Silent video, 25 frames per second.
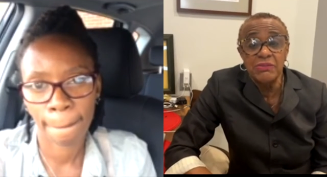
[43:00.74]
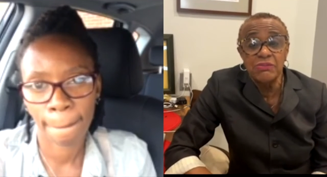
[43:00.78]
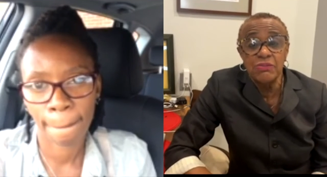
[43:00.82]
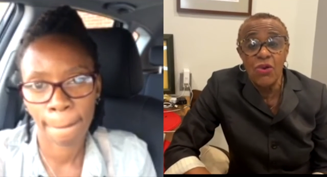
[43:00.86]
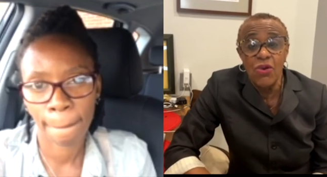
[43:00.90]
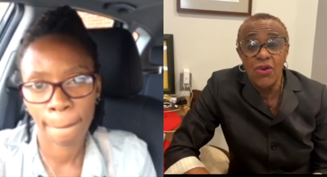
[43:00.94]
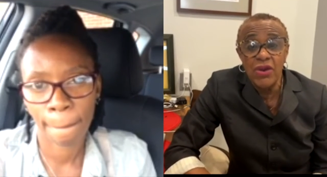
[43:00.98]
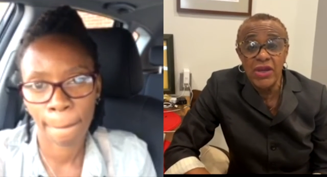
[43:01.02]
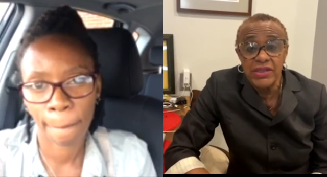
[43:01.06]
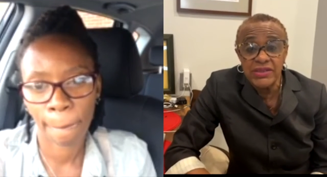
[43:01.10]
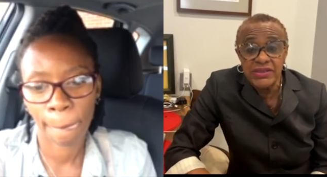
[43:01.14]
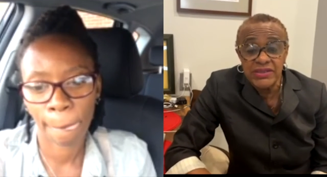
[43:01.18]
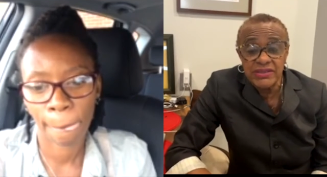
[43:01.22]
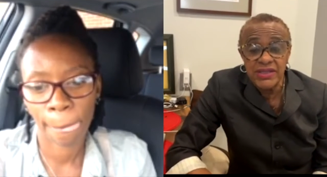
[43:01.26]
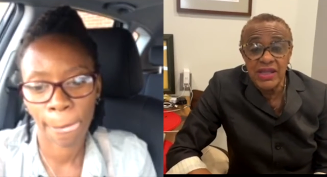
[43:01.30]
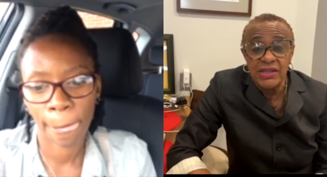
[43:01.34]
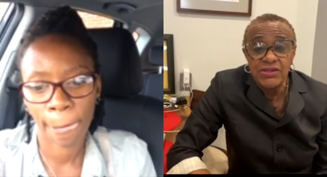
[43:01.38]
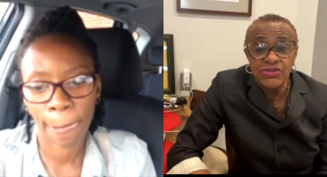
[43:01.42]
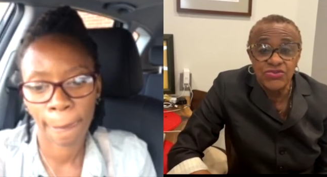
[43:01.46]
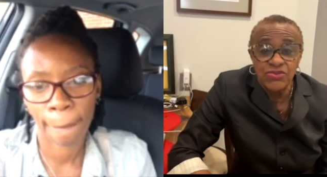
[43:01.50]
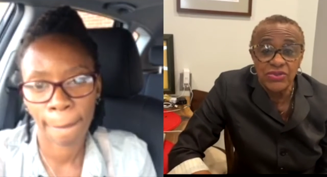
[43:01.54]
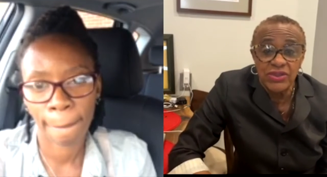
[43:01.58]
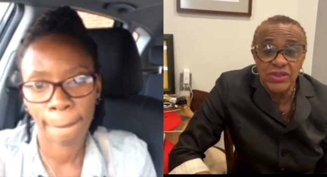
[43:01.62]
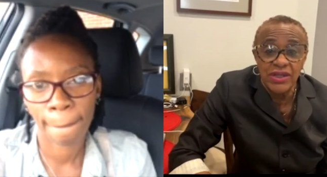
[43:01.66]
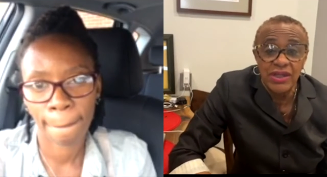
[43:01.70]
Speaker 1: more
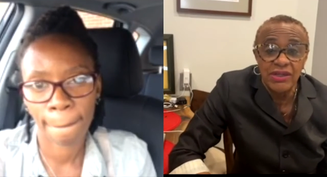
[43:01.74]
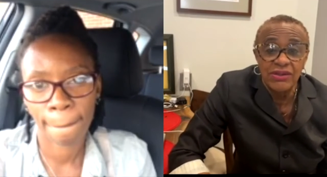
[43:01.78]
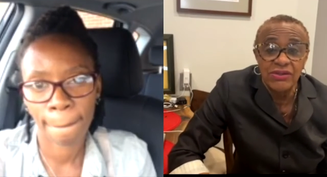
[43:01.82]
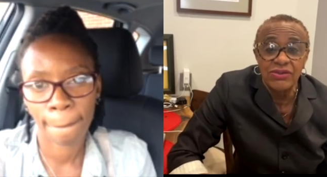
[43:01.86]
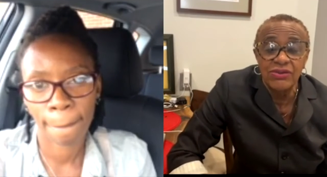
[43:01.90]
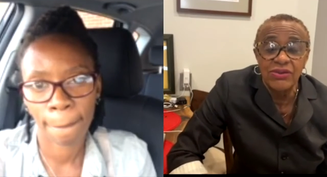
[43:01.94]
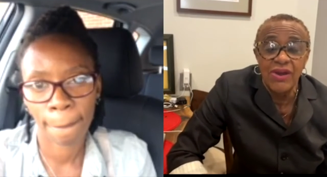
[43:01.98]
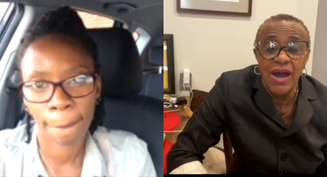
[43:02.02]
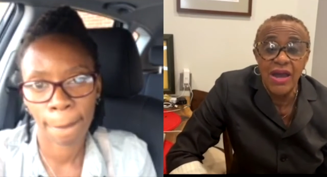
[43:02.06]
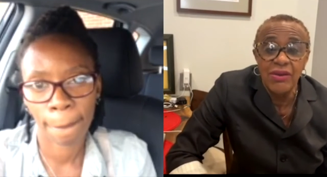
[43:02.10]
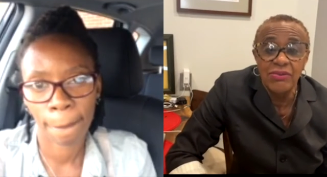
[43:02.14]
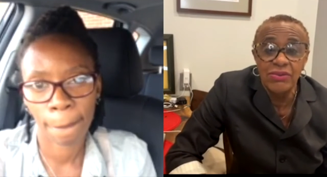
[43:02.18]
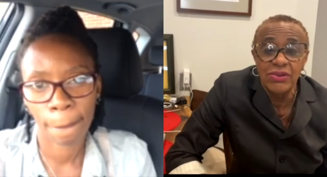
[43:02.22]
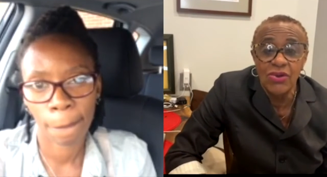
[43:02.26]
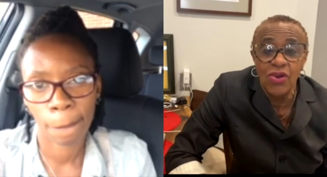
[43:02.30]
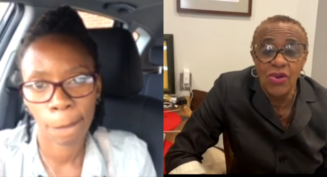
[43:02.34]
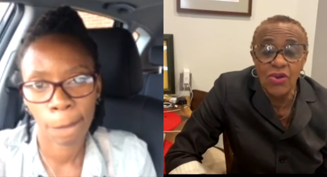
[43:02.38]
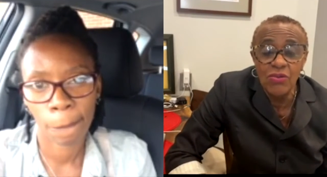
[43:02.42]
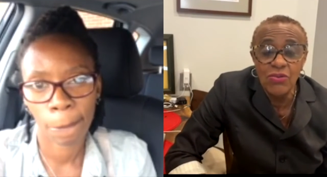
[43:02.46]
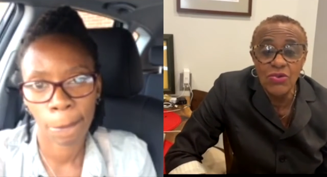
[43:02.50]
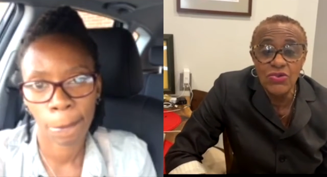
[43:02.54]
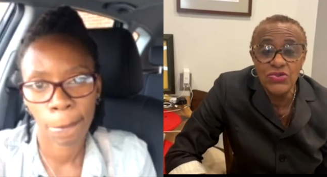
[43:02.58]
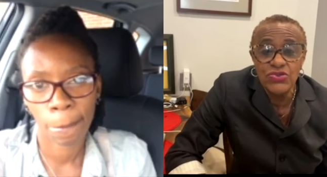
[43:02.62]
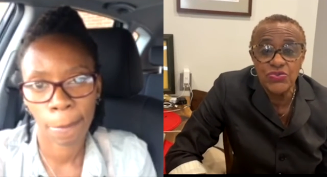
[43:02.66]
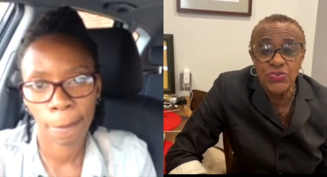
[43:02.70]
eccentric than you. I will
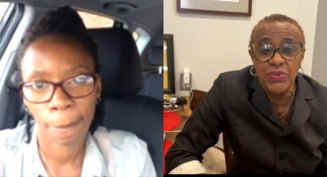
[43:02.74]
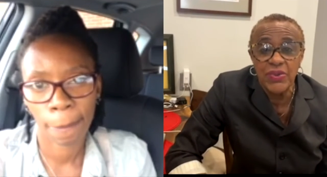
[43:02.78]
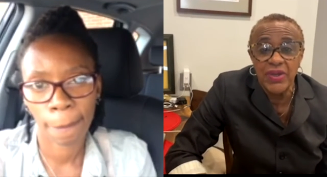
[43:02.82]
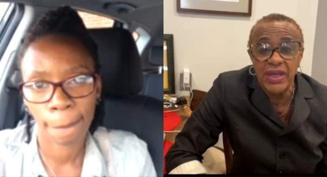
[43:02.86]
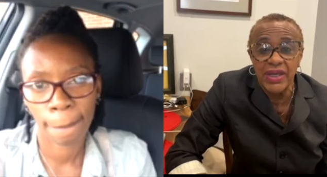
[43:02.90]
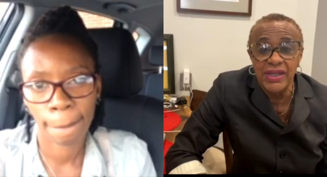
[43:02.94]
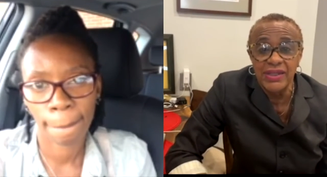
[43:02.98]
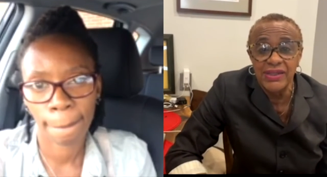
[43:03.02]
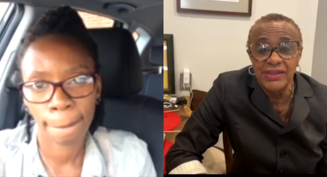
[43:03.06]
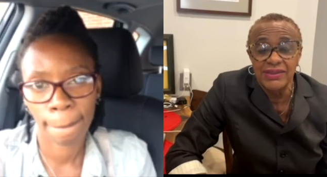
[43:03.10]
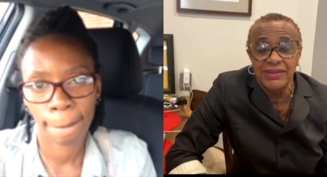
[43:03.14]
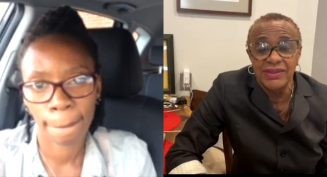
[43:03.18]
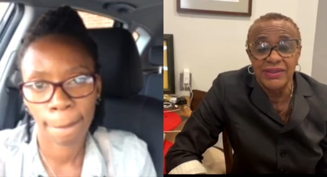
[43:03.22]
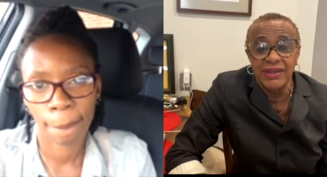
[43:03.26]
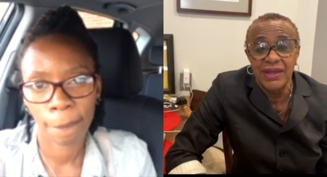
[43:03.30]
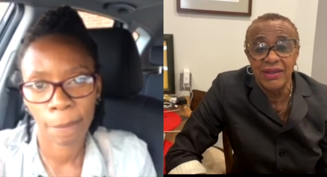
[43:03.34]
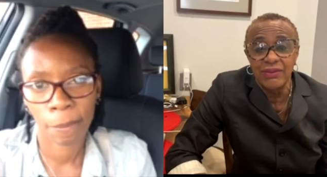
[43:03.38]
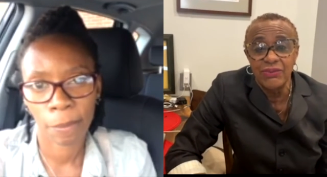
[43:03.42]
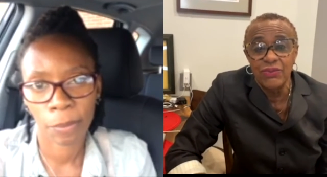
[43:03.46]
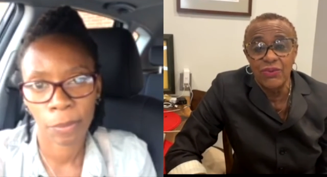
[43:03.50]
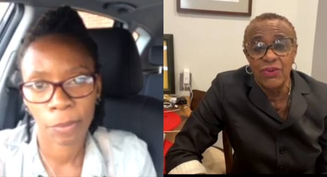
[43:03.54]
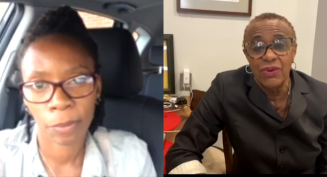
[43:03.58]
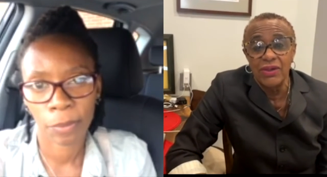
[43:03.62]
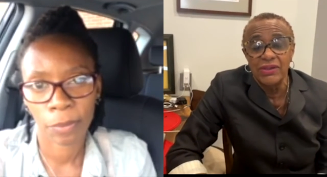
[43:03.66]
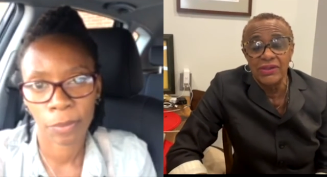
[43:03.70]
almost wear anything
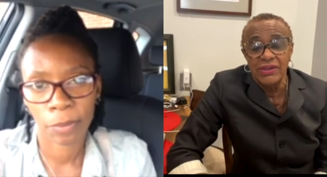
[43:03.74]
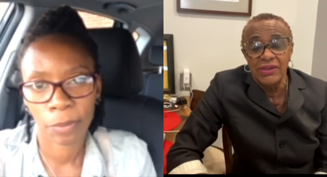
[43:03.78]
I want.